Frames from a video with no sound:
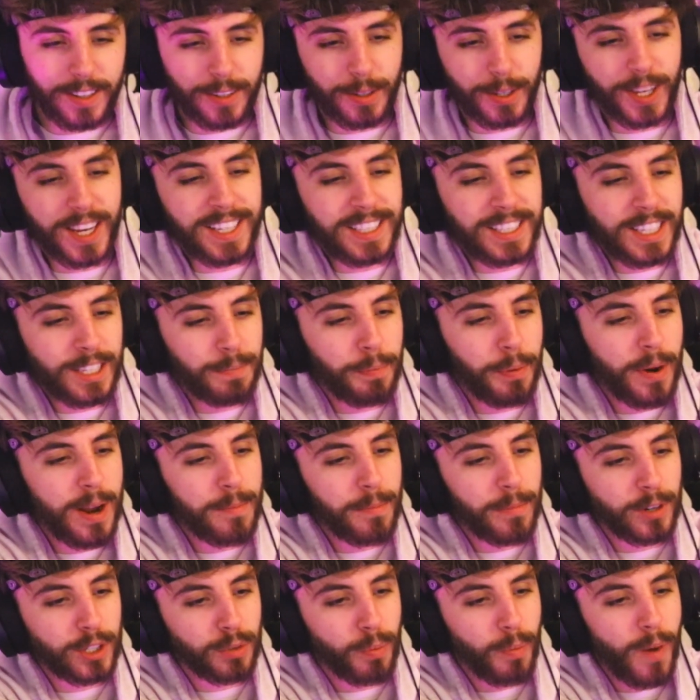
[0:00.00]
This is
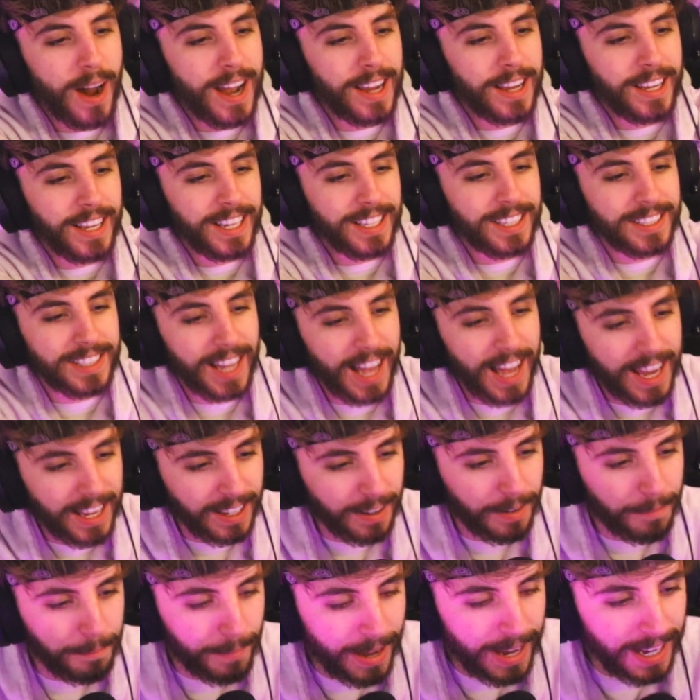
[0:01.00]
pretty much why it's
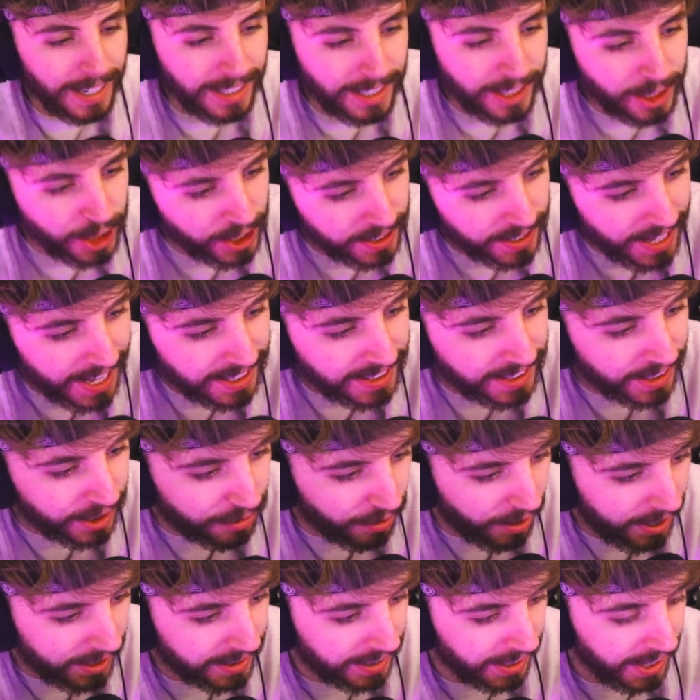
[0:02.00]
like mainly
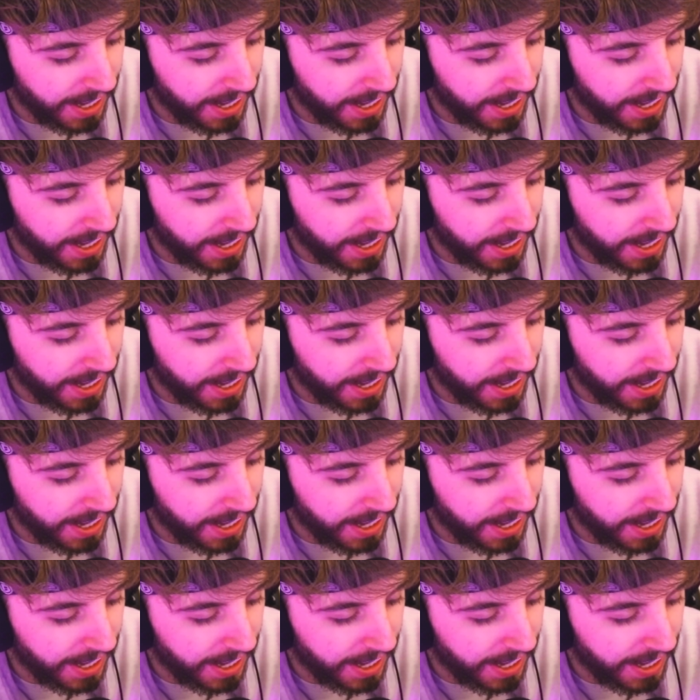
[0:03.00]
genetics, right?